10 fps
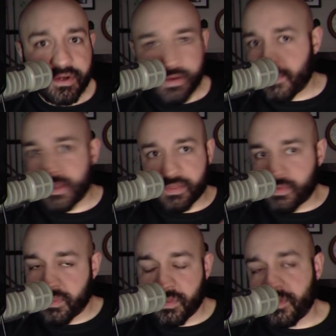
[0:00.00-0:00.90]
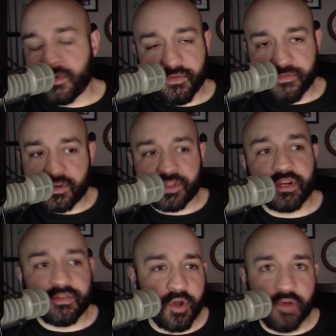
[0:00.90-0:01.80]
I mean, the, the first year
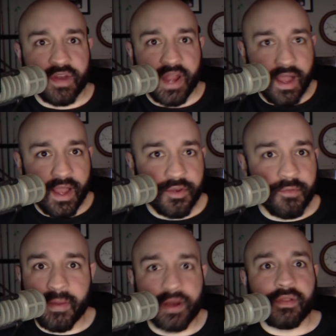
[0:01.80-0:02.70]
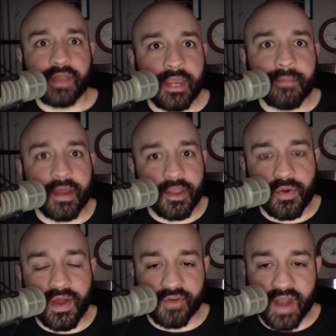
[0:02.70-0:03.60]
of COVID, I, I knew barely anybody who
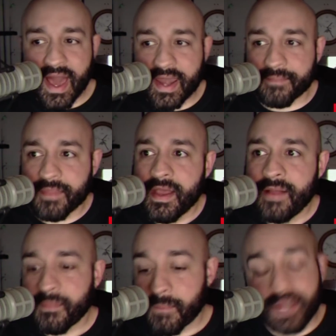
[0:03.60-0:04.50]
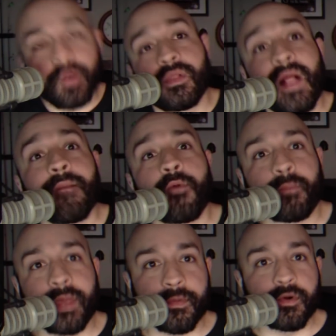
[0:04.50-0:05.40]
ever had it, but I know a lot more
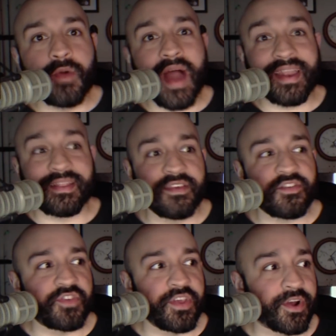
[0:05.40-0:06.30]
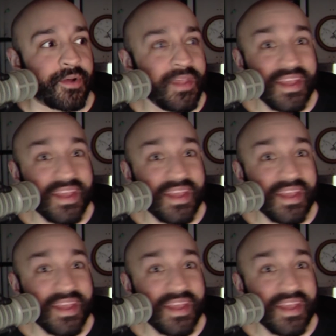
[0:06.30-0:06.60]
people who had it this year.